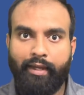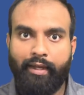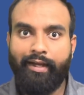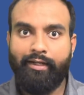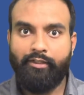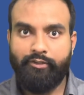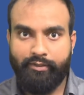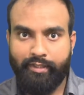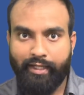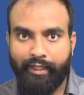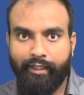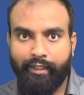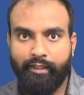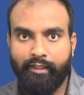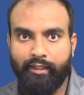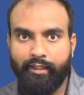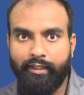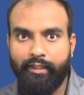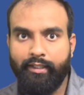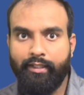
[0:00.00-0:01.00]
and
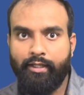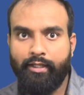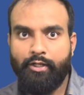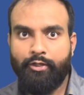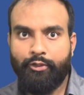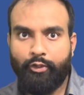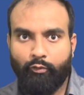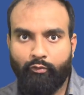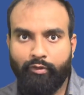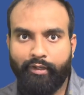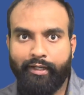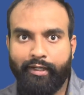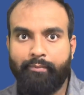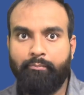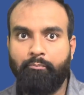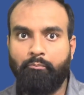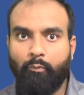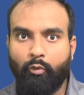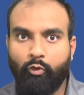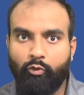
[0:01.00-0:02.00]
secondly, you will get
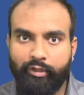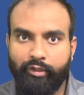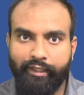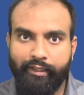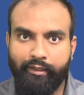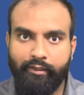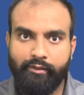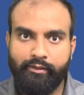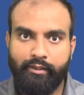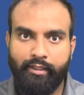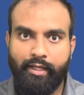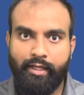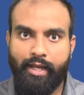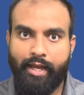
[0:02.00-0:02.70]
more readers